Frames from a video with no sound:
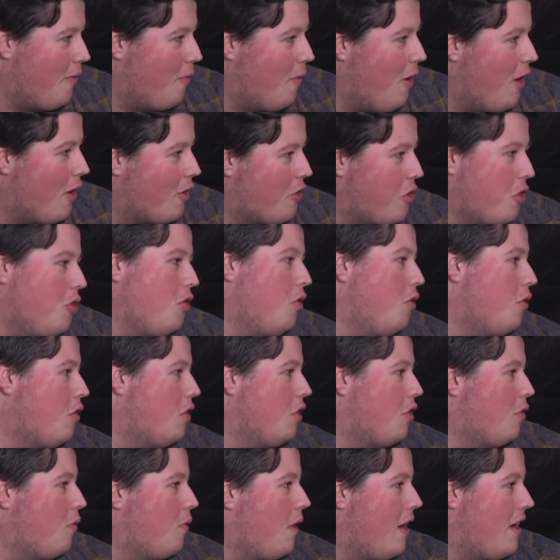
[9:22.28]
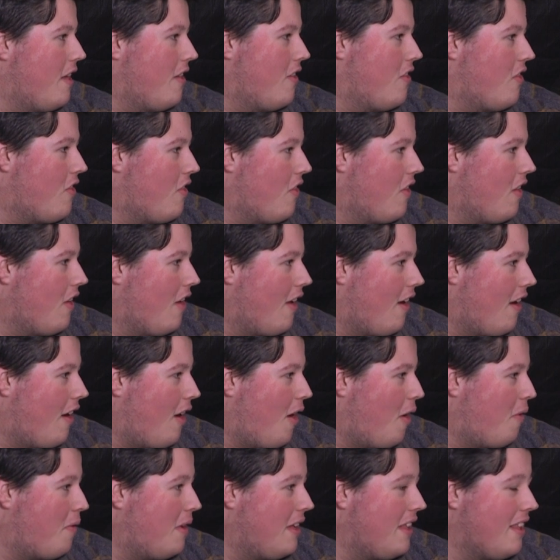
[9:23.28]
and it works. So you could always,
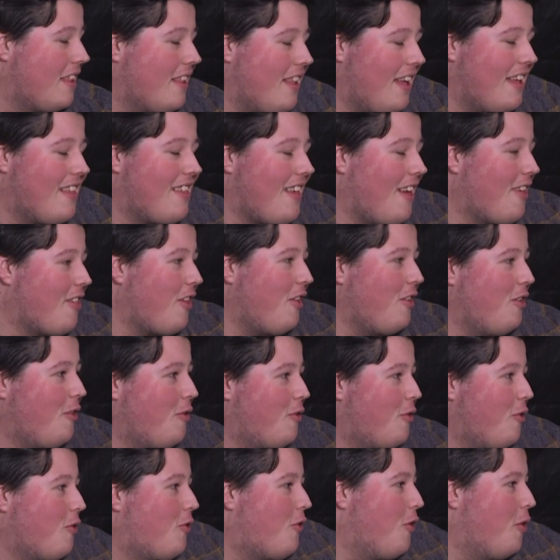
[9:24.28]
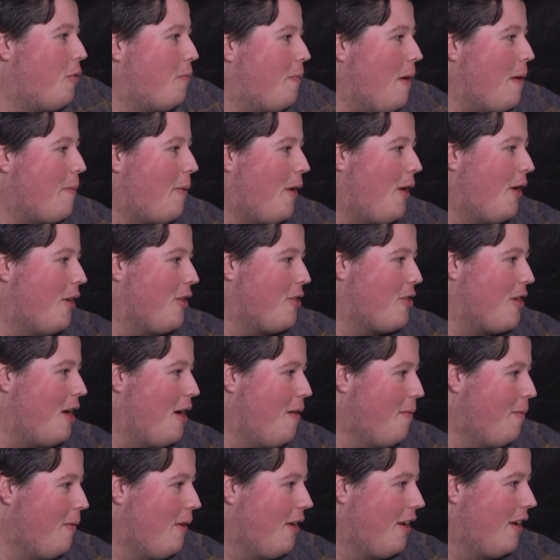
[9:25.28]
I mean, it sounds like you two could be a
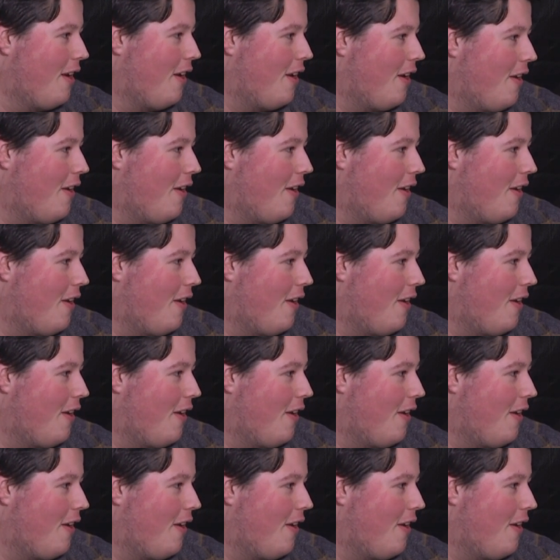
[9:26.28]
partnership,